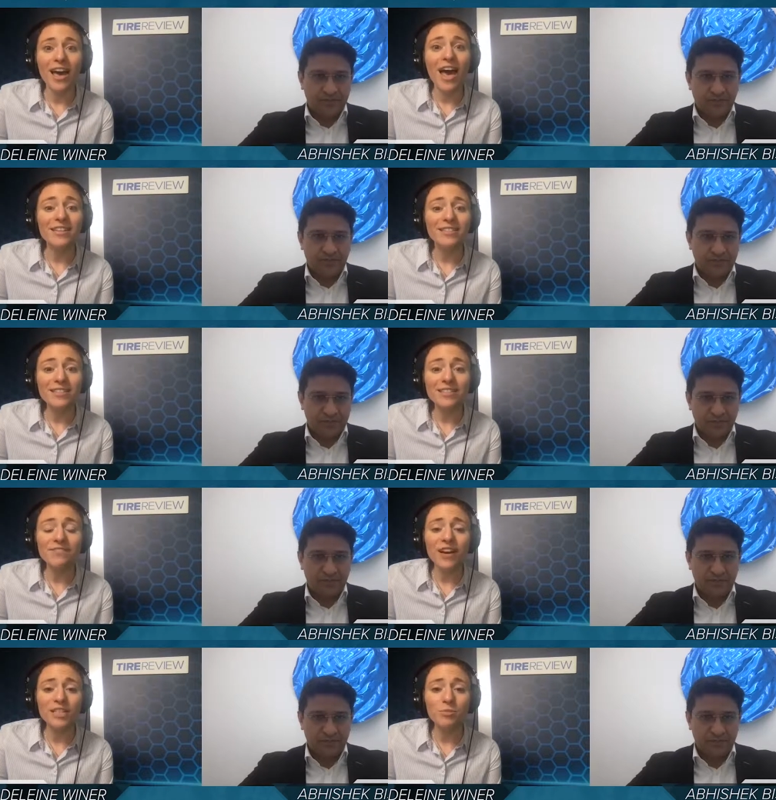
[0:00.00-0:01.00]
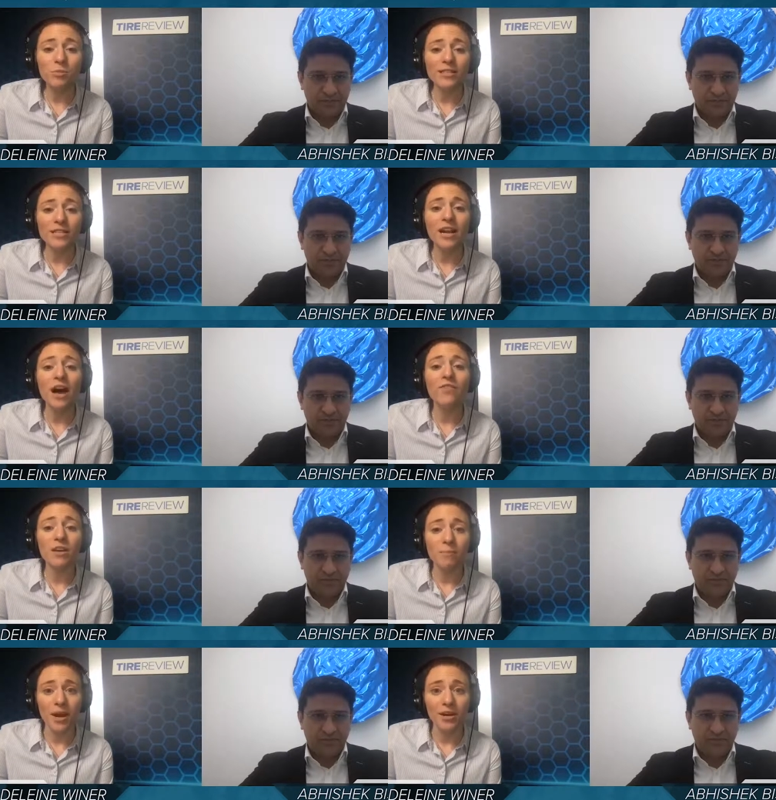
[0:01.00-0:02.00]
Speaker 1: Assistant Vice President of the
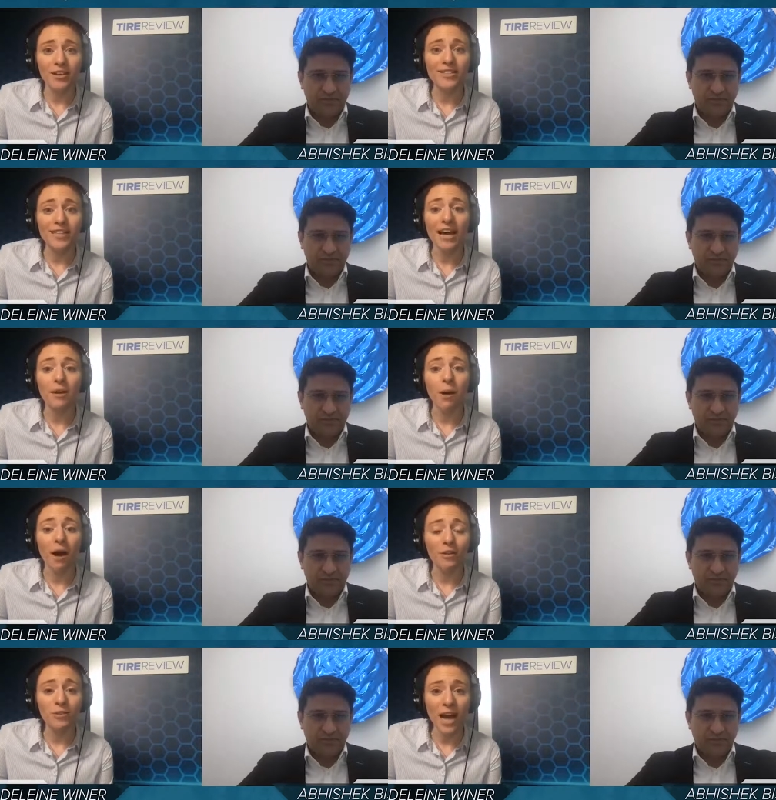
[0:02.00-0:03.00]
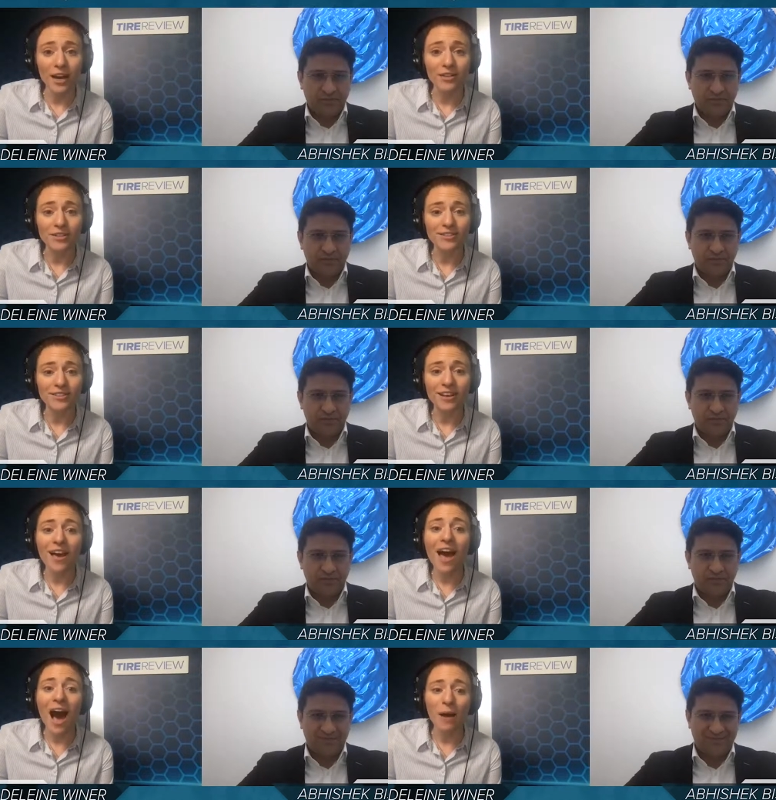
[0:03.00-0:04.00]
Americas at Apollo Tyres.
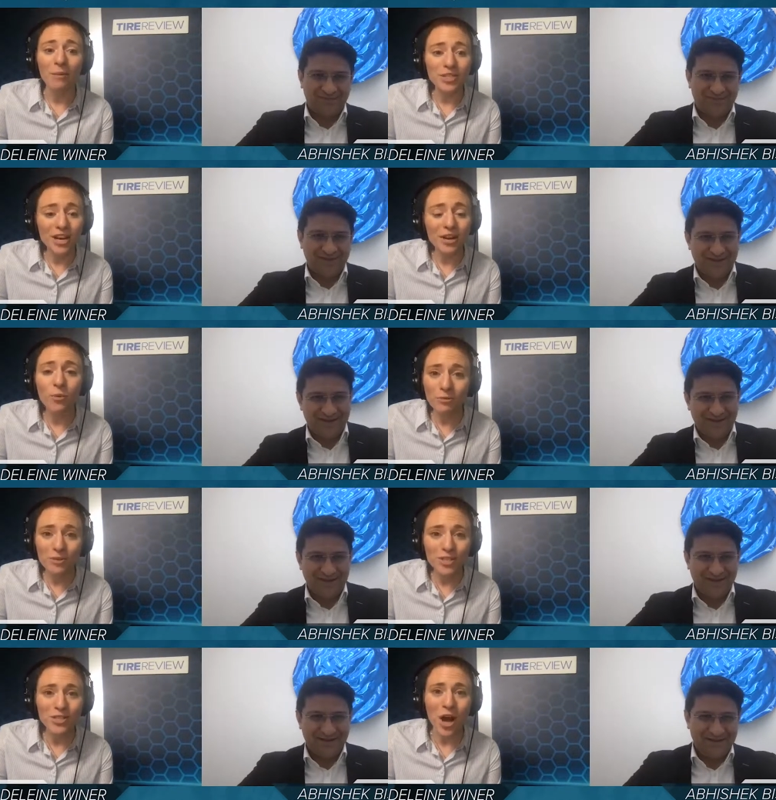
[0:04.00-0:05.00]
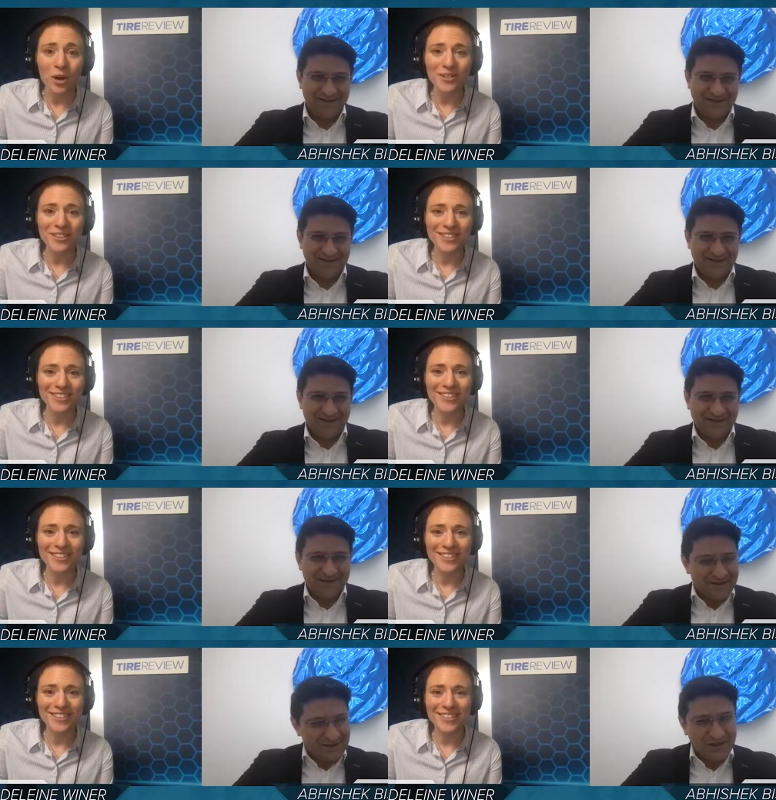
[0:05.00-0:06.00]
Abhishek, welcome to the show.
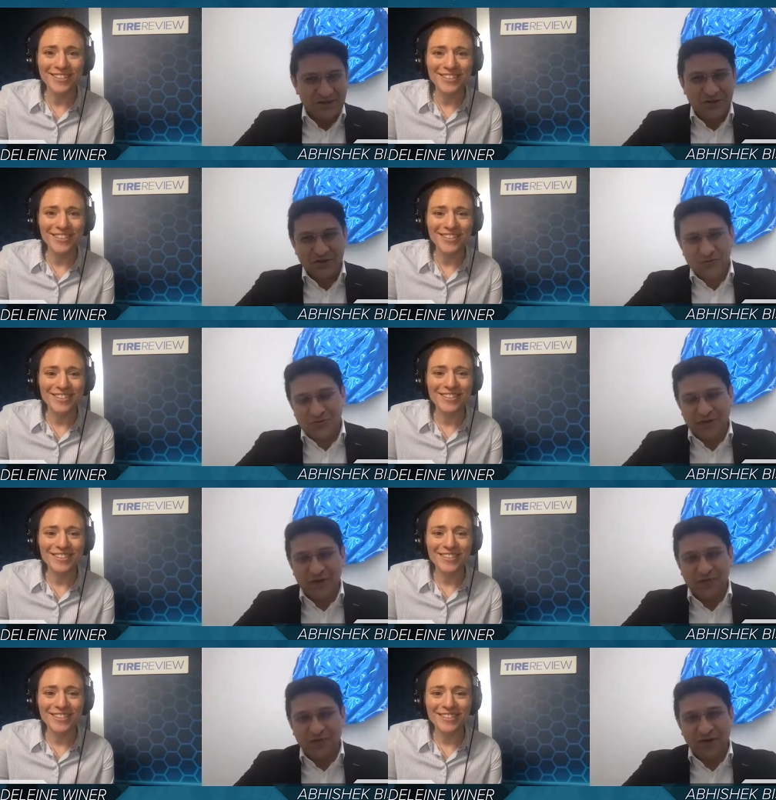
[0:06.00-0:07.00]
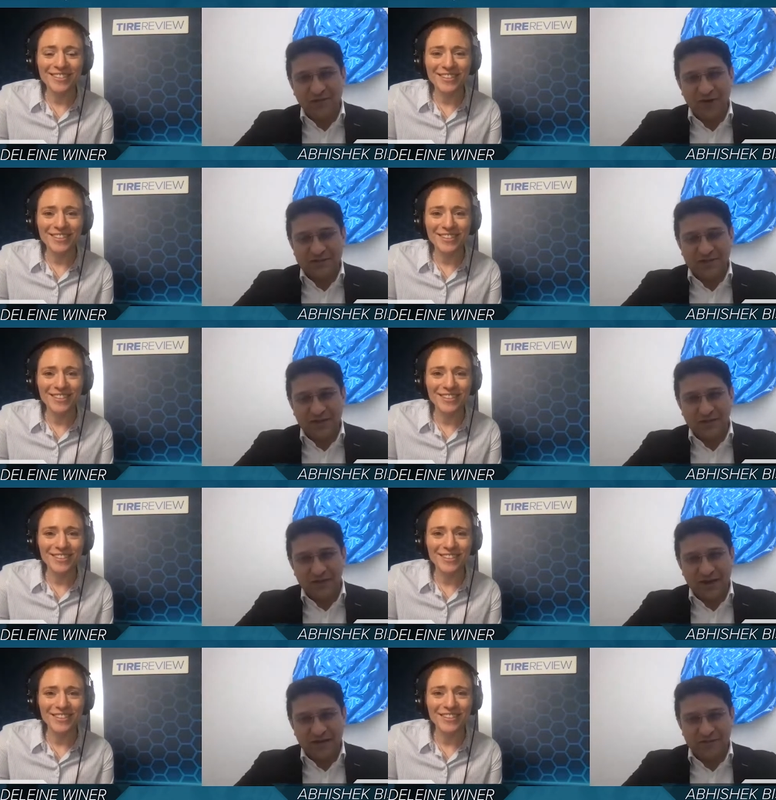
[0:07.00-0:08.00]
Speaker 2: Thank you. Thank you very much. Thank you,
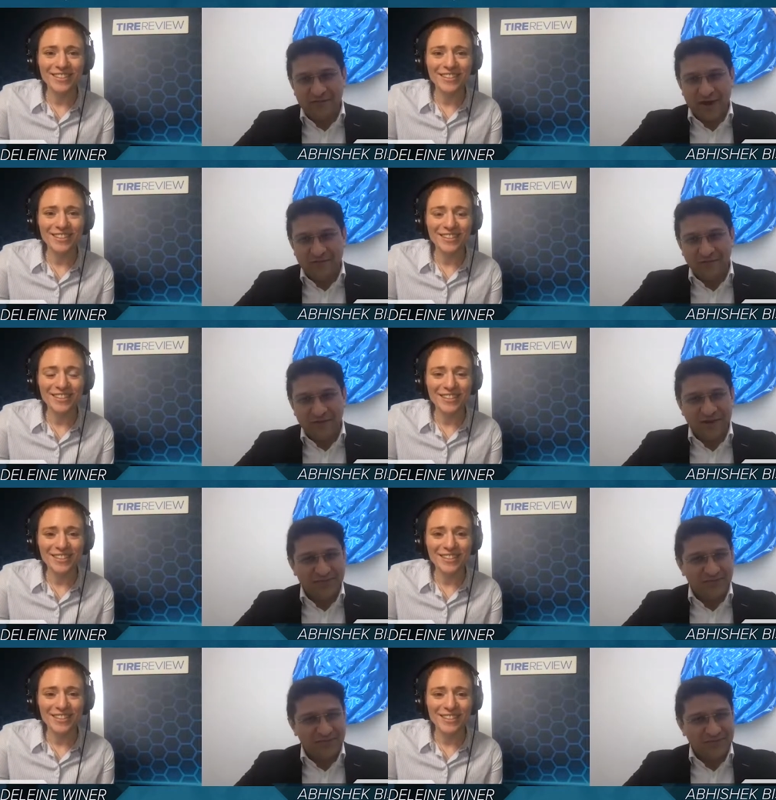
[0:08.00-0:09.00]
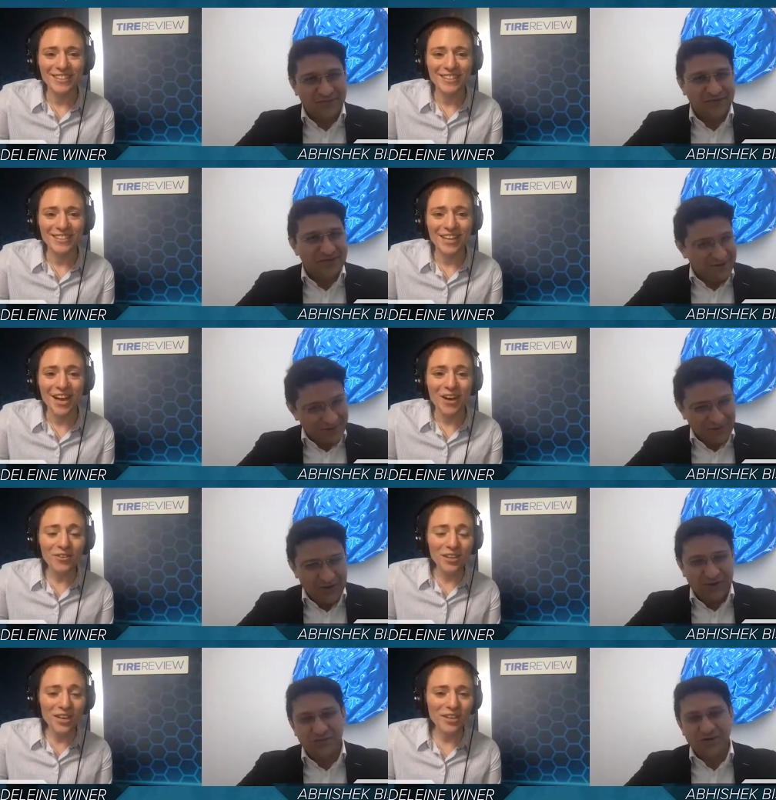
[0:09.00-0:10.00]
Maddie, for having me.
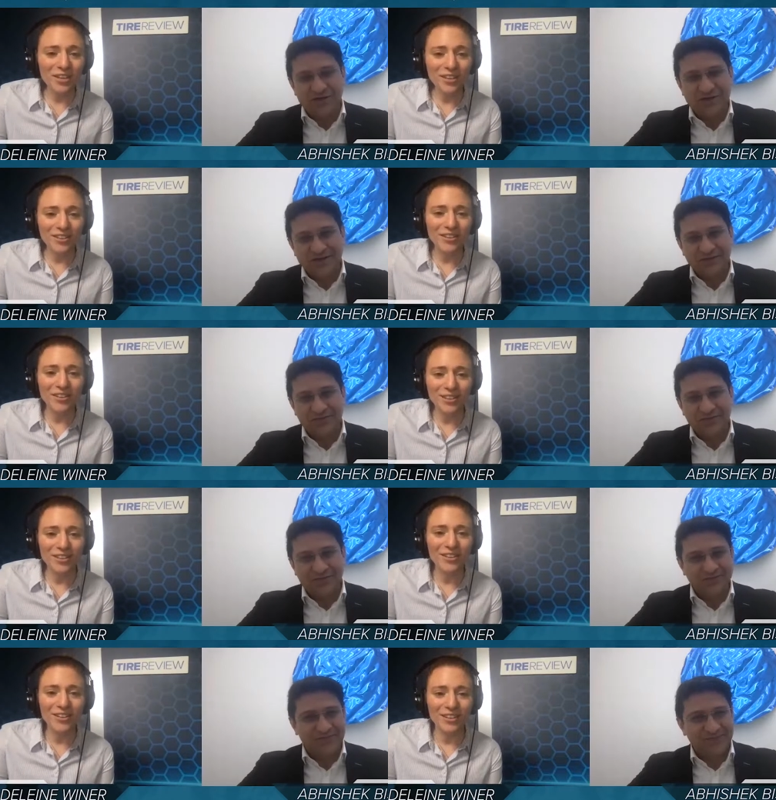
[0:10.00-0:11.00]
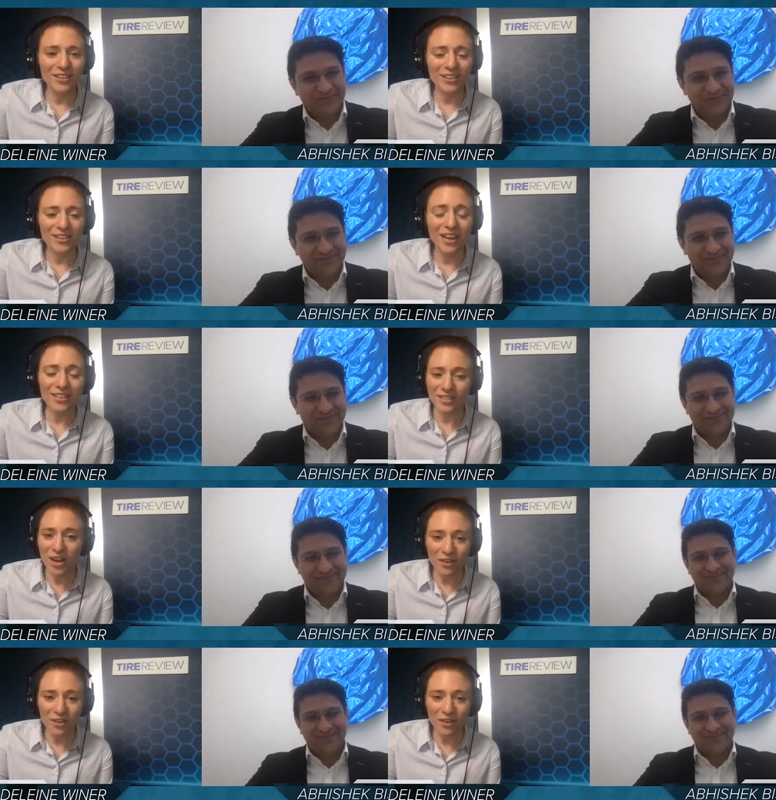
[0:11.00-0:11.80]
Well, thank you.
Speaker 1: Yes, no,